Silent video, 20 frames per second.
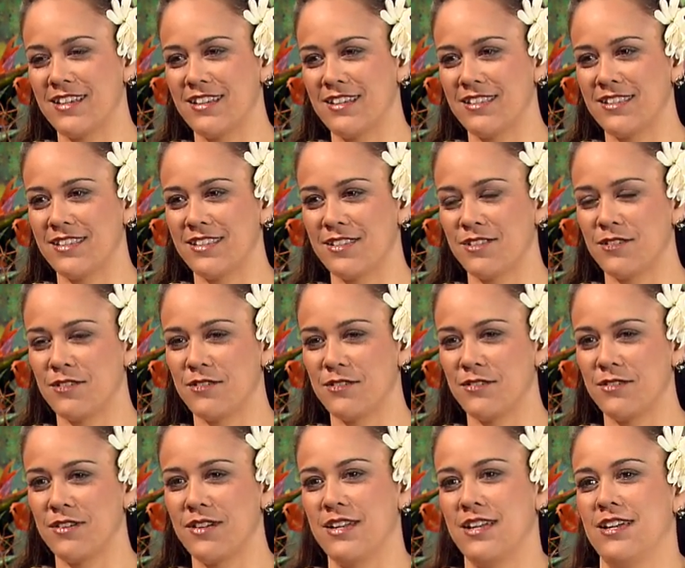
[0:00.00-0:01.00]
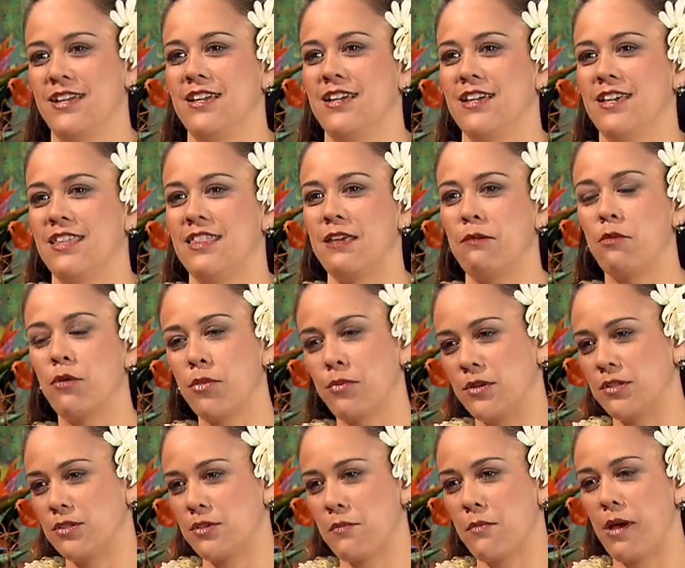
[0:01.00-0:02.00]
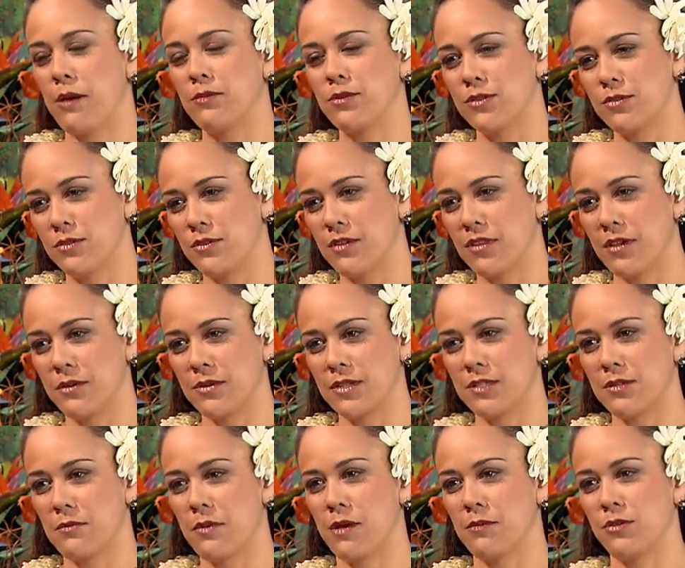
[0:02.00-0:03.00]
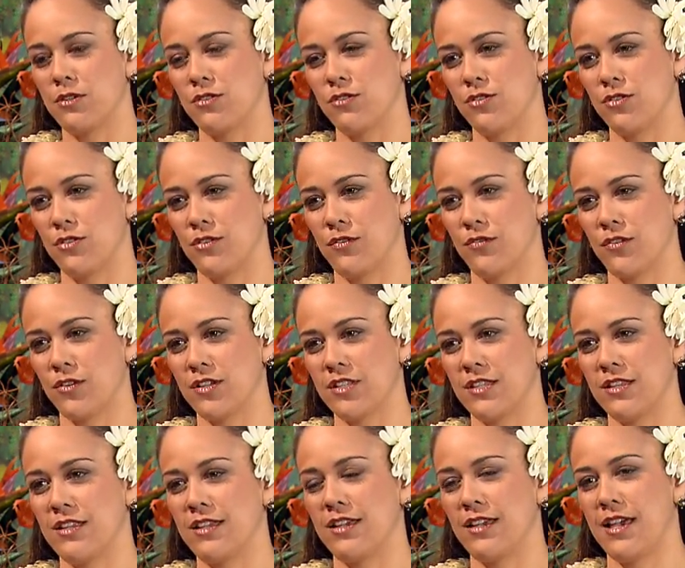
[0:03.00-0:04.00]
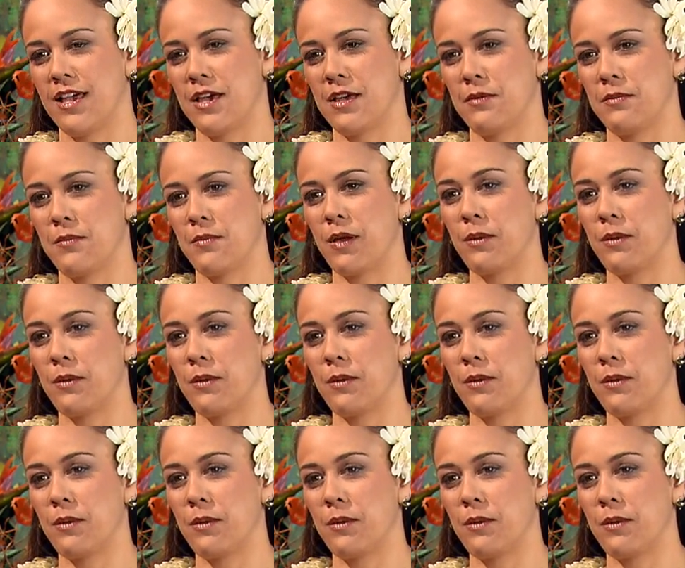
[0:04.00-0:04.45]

And so they both went to a Bible school. They went to Bob Jones University. And